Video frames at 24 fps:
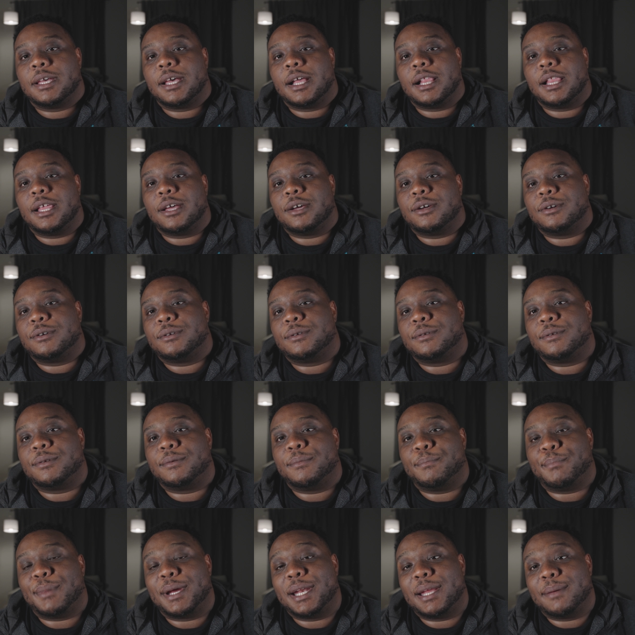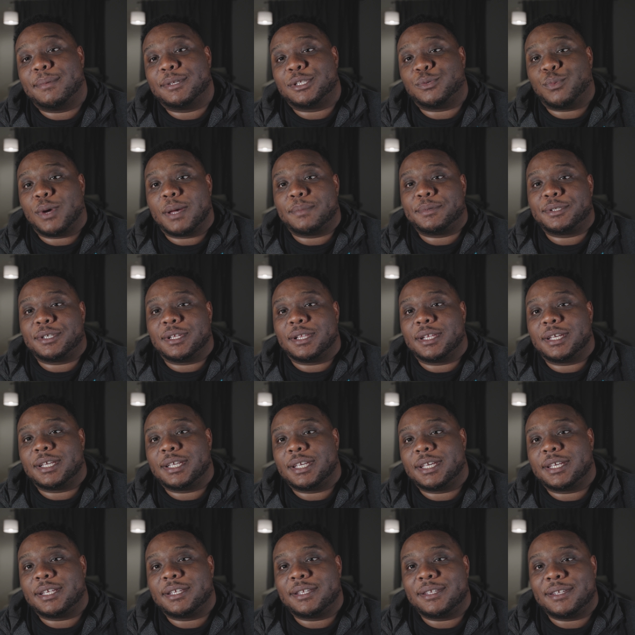Hello, my name is Webster
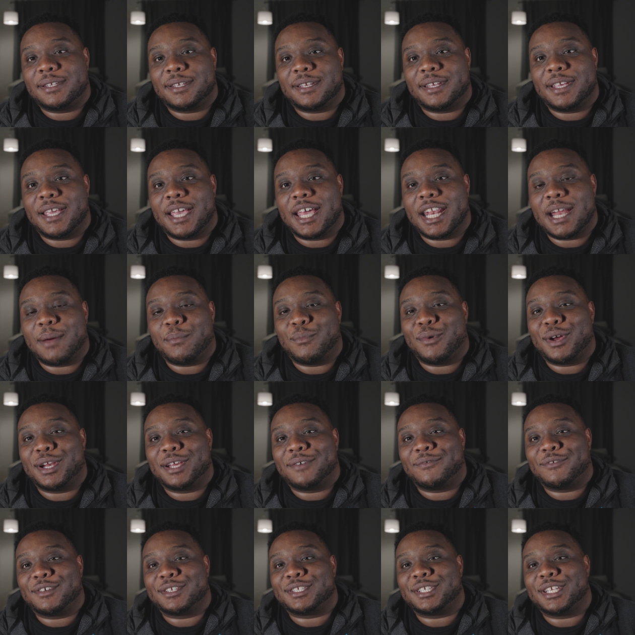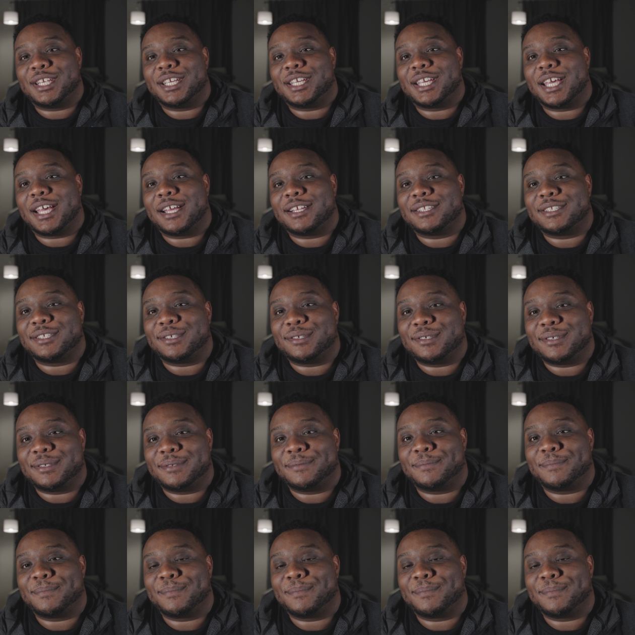Lincoln, and I'm running for City Council.